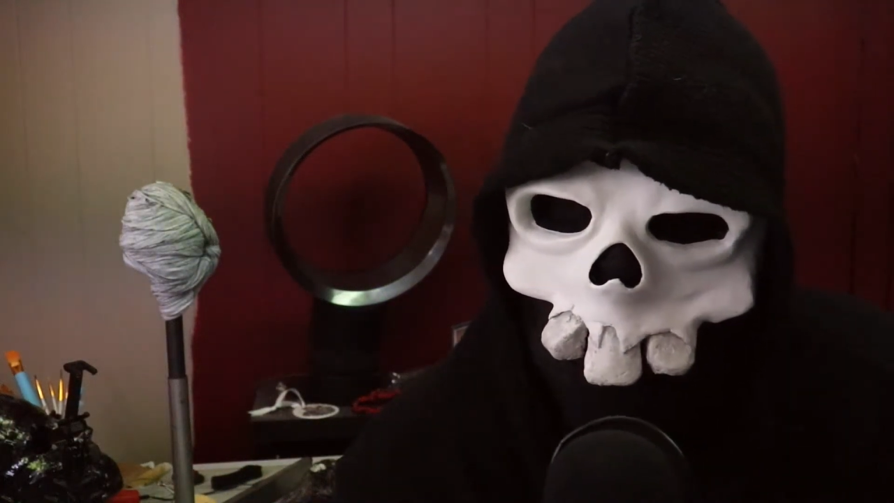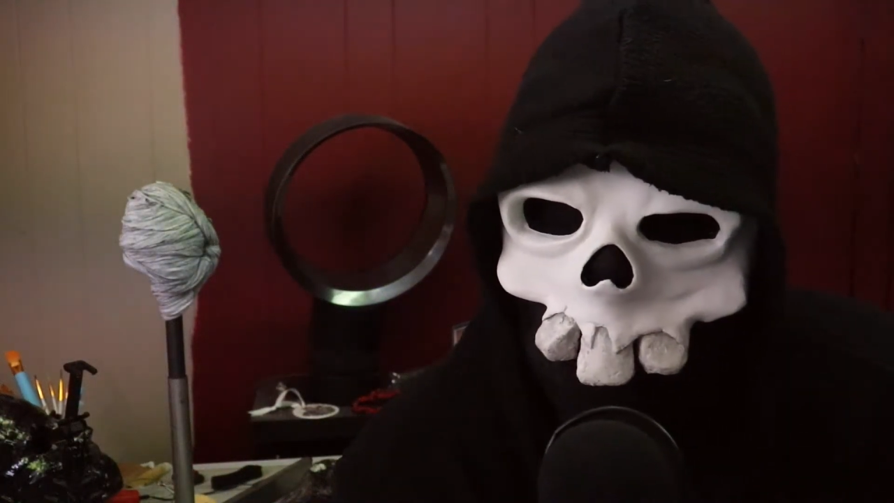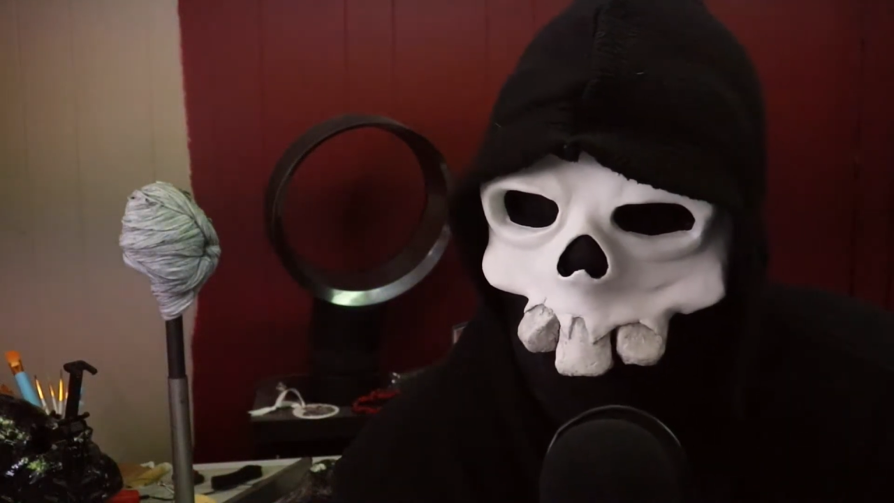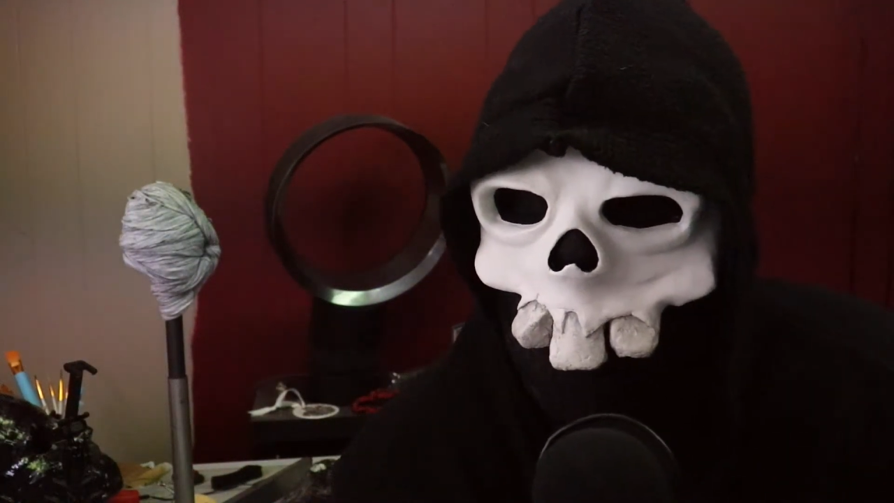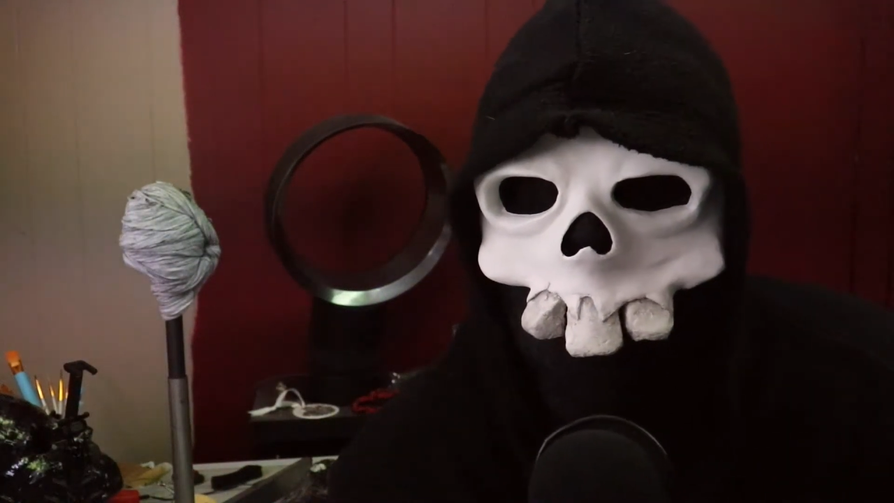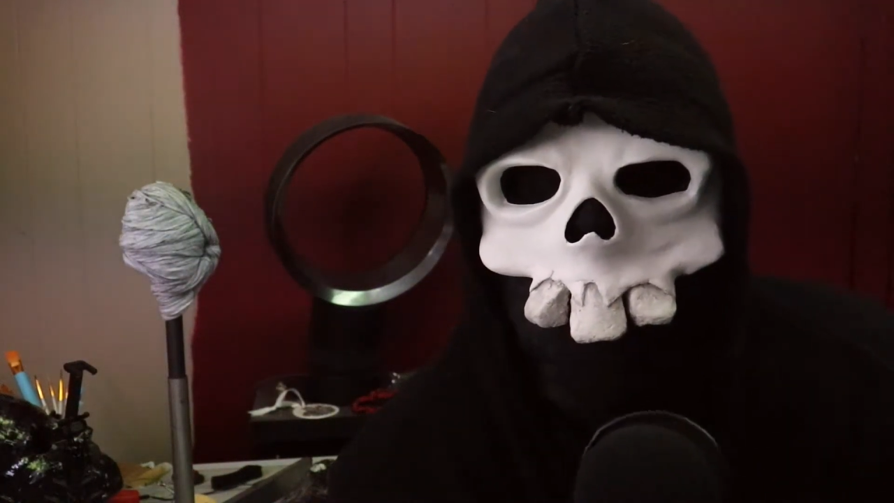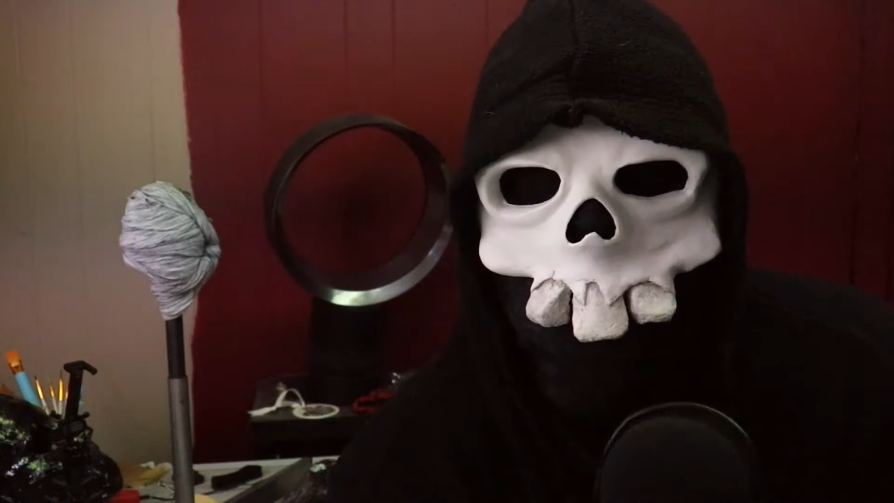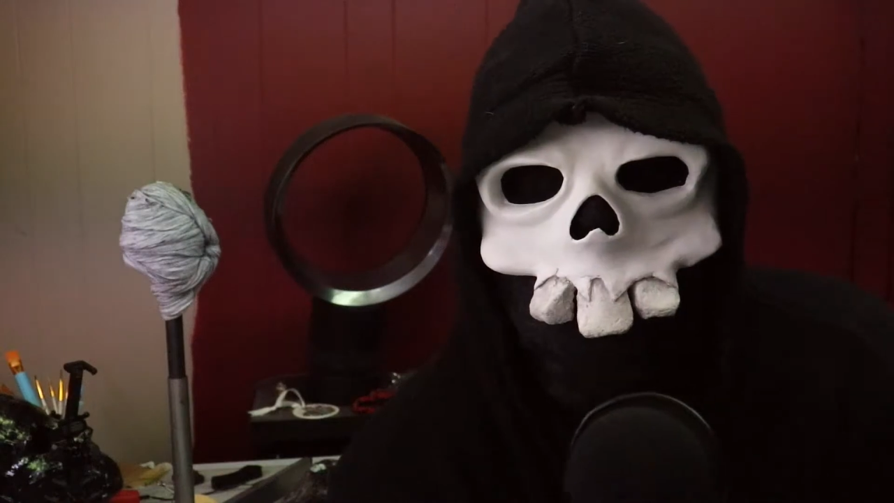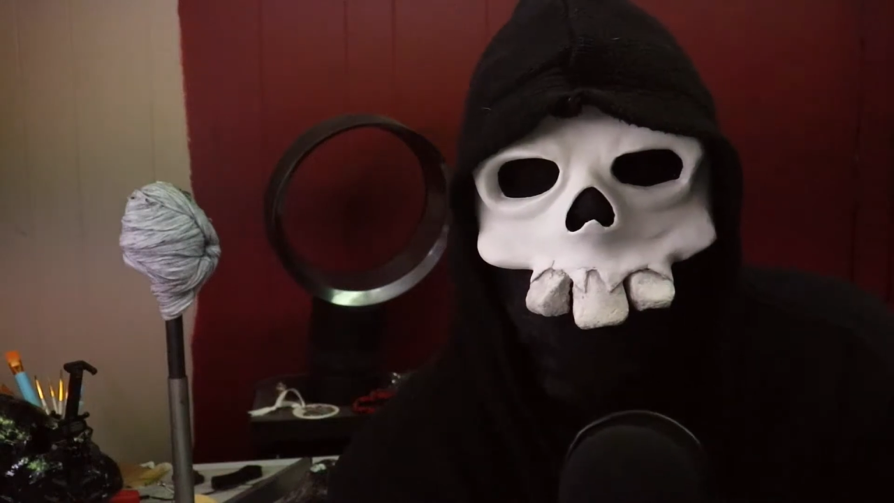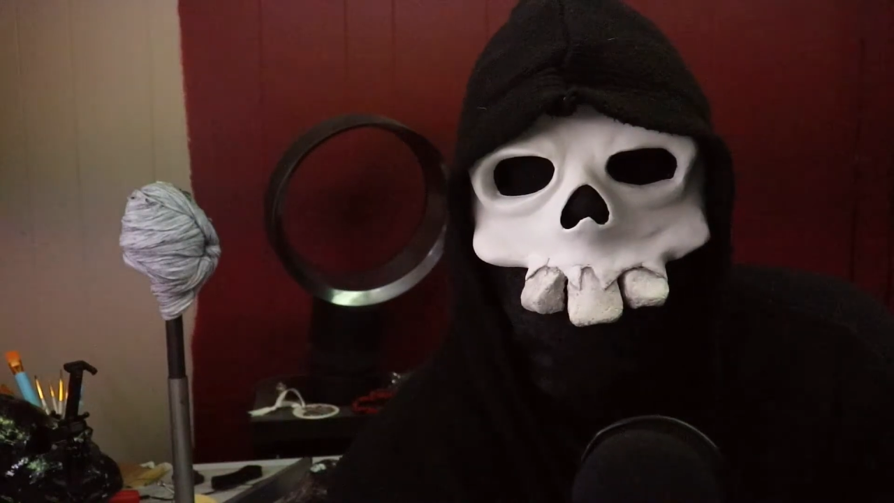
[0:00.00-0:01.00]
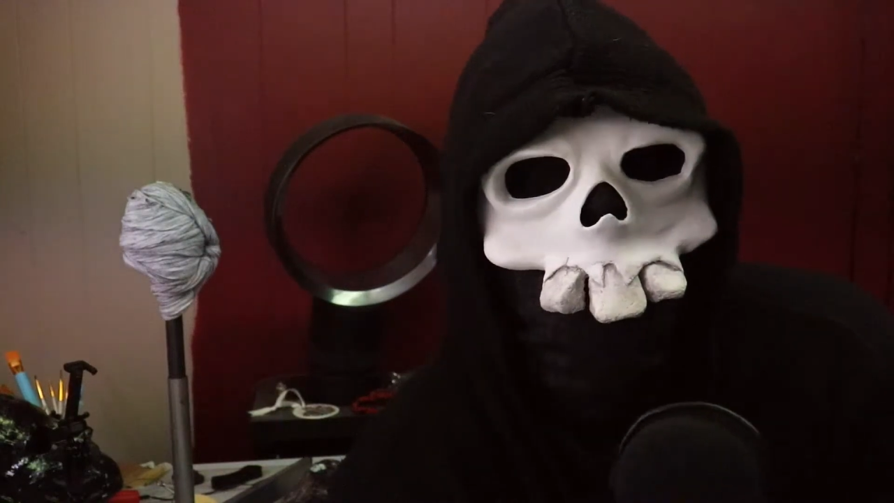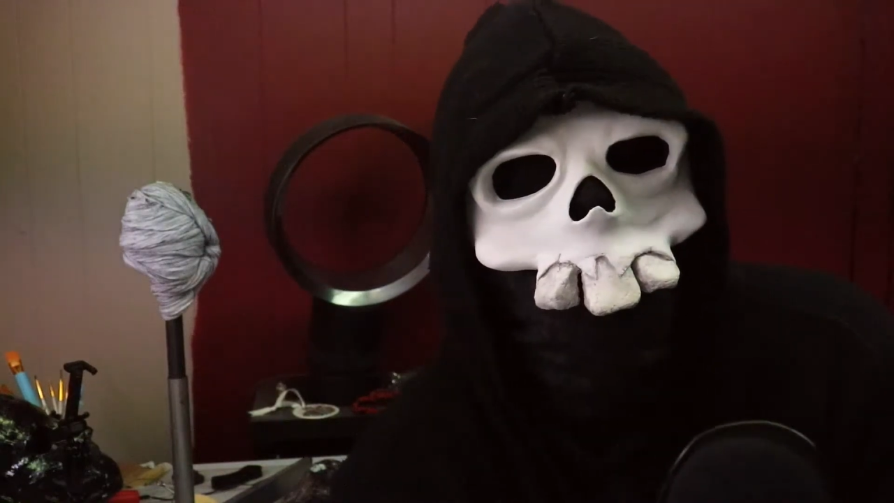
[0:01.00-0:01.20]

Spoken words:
everything kind of just makes this